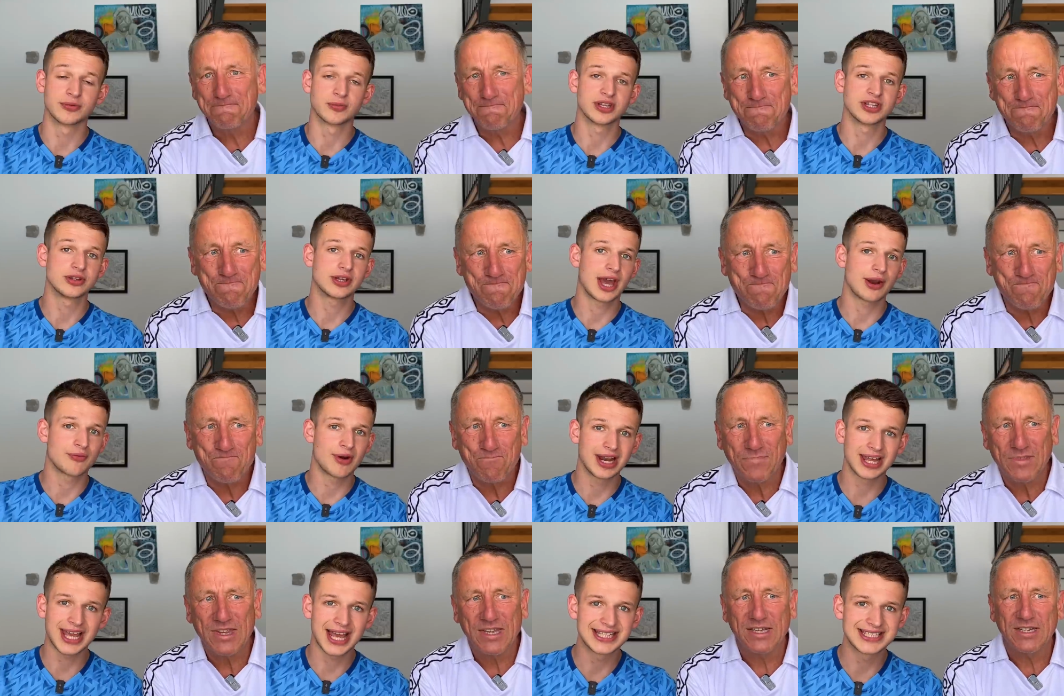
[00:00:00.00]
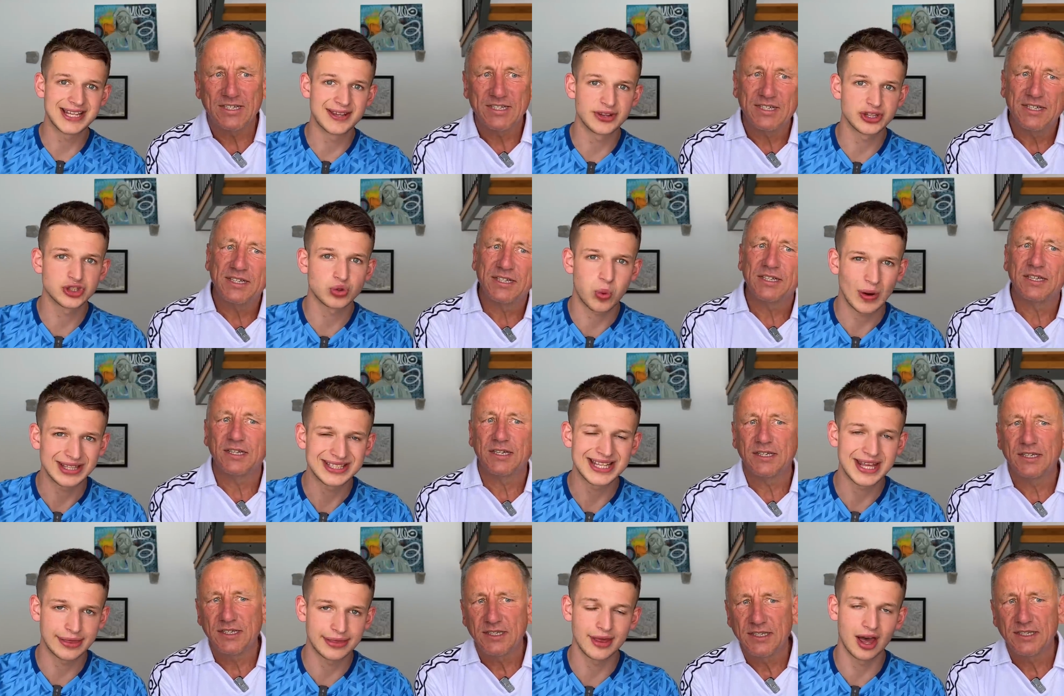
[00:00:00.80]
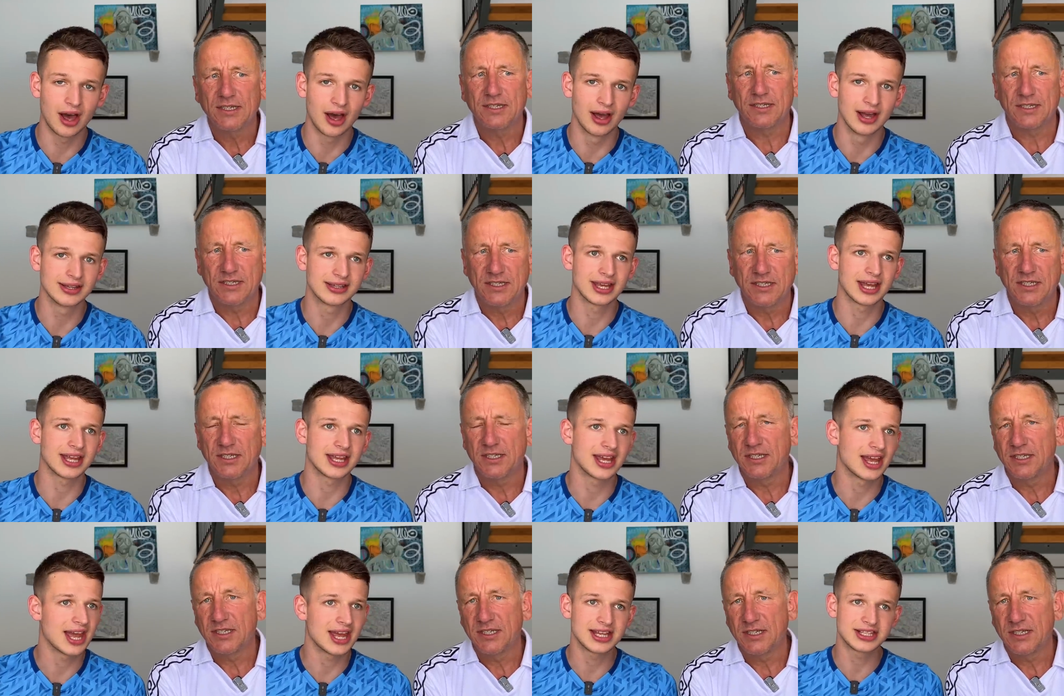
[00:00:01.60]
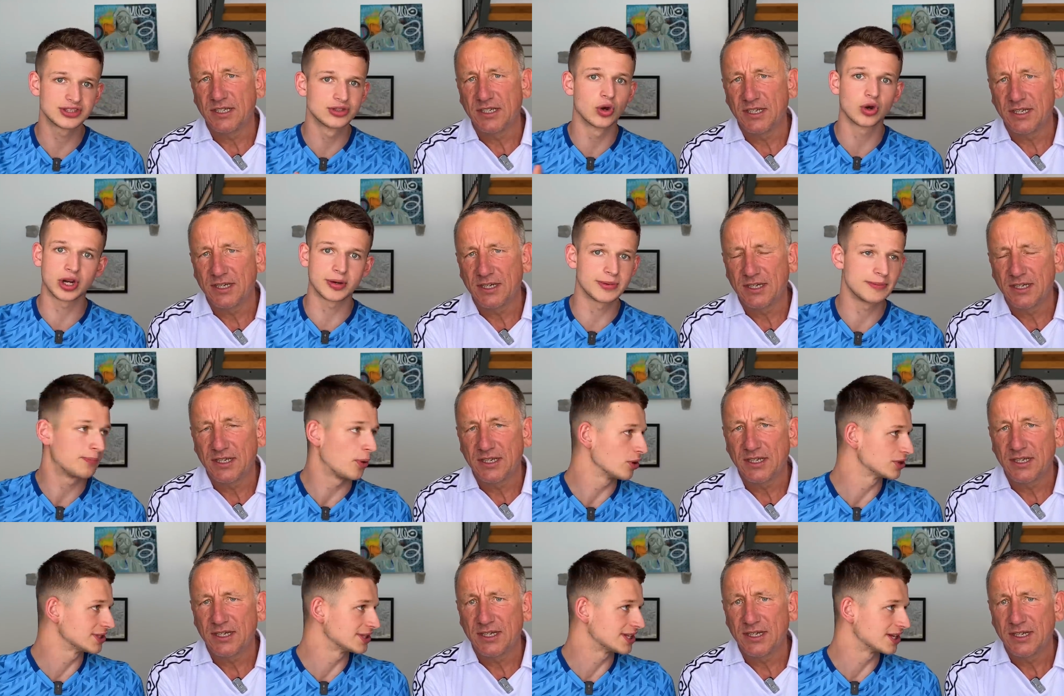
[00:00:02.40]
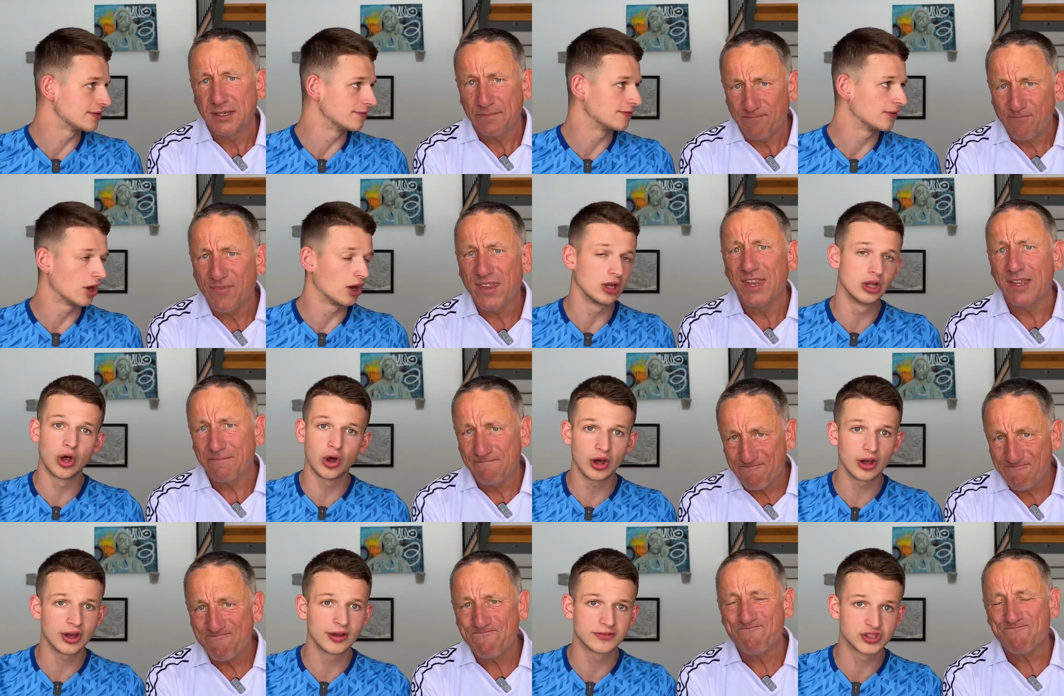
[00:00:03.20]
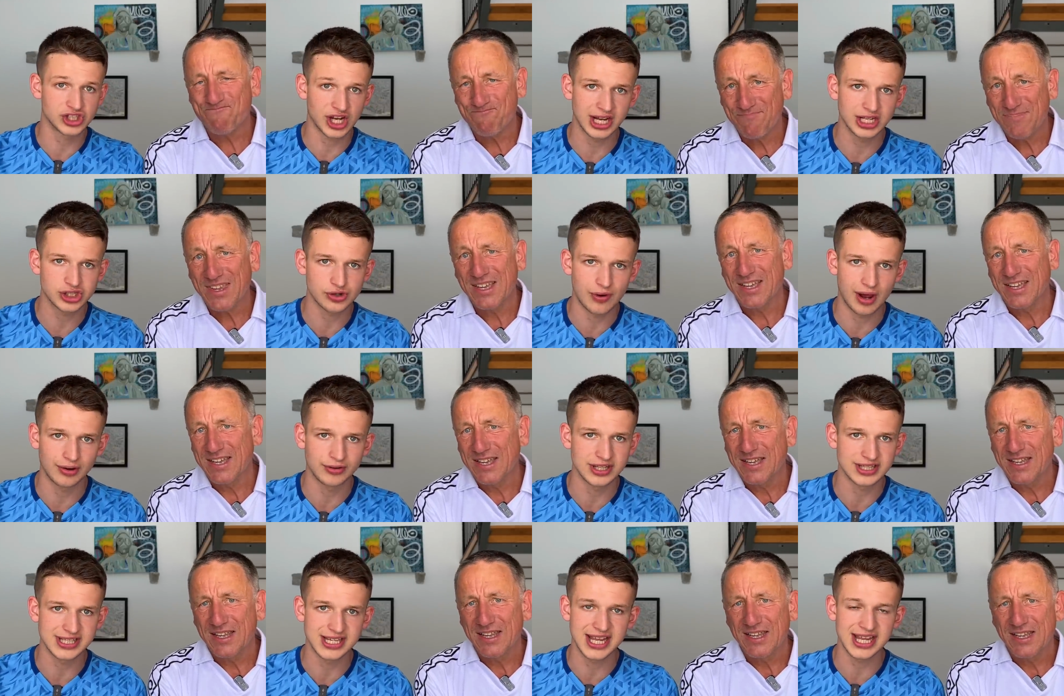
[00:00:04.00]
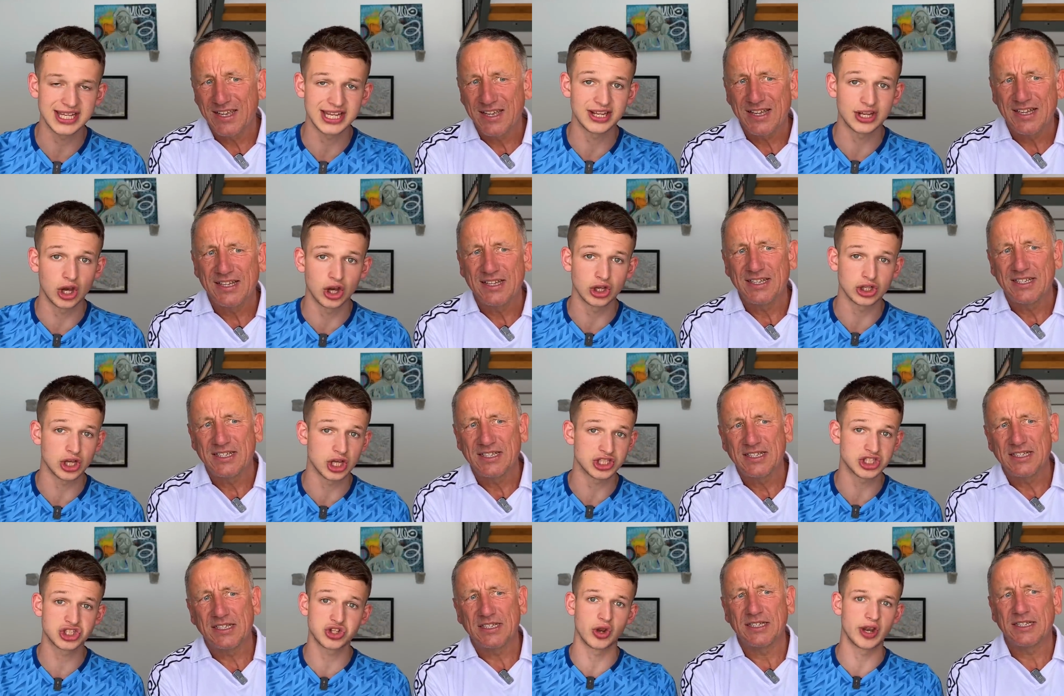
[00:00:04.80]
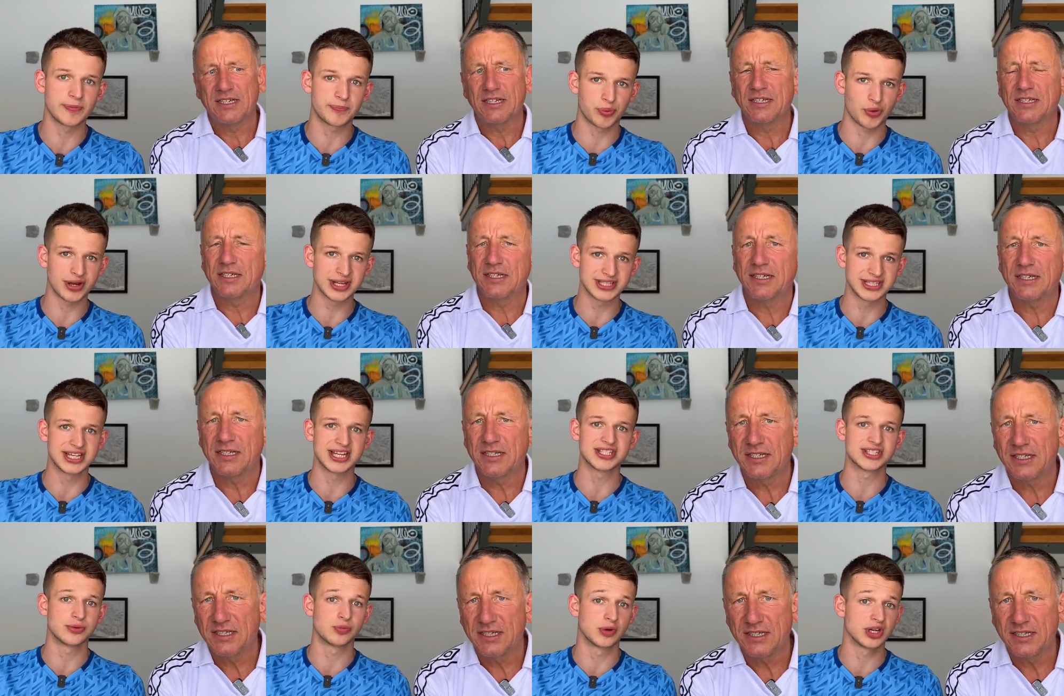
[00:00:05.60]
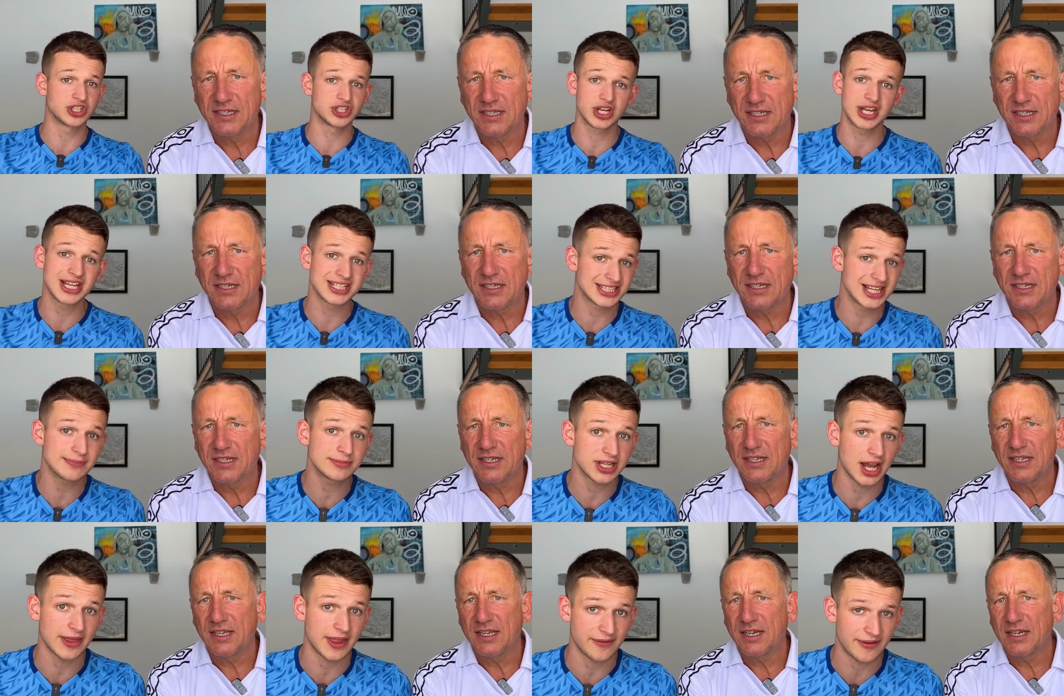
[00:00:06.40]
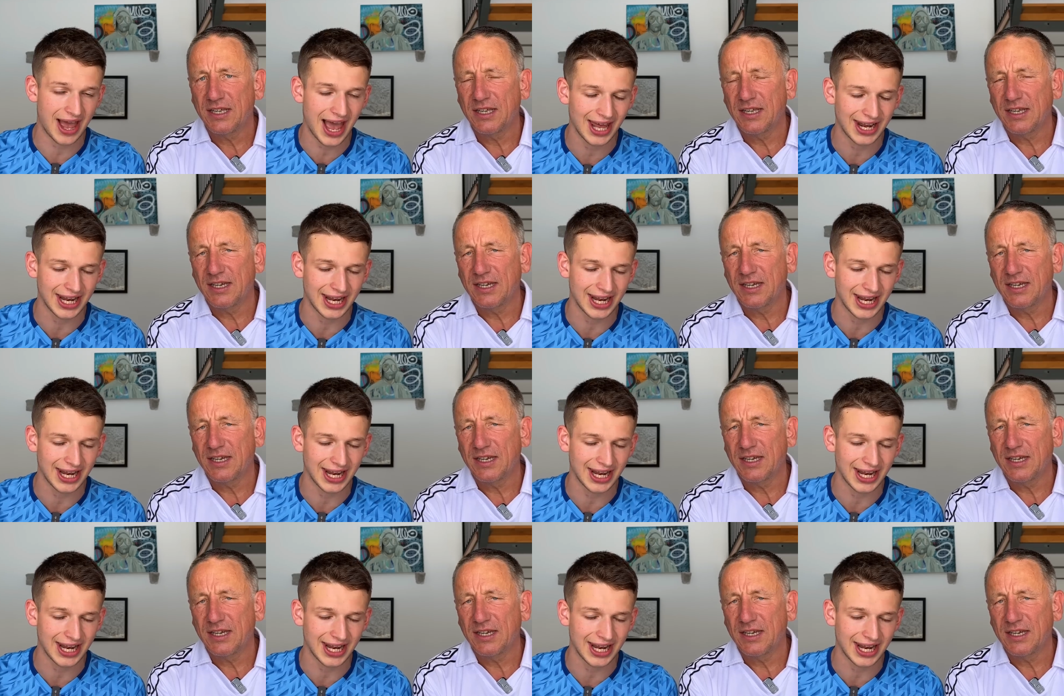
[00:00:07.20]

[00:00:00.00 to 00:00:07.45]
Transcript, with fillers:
Speaker 1: When you get relegated in the 23rd, it's not going to be positive. A lot of change around is needed. A solid pre-season, which it seems like they've had